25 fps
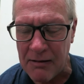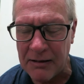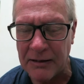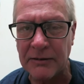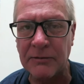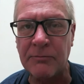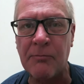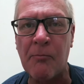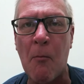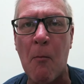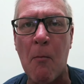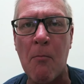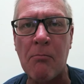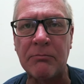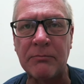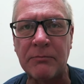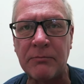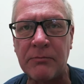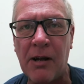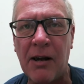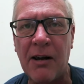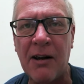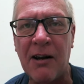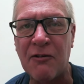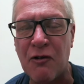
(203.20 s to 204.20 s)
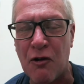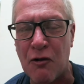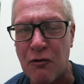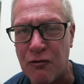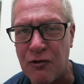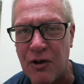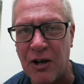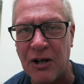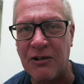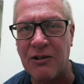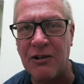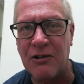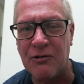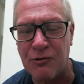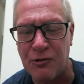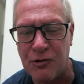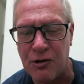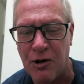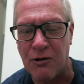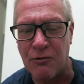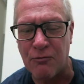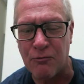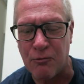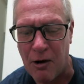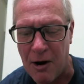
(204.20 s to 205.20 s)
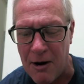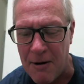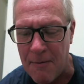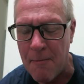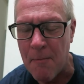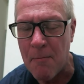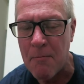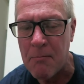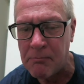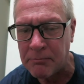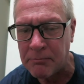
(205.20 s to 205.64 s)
I got the thickness just right.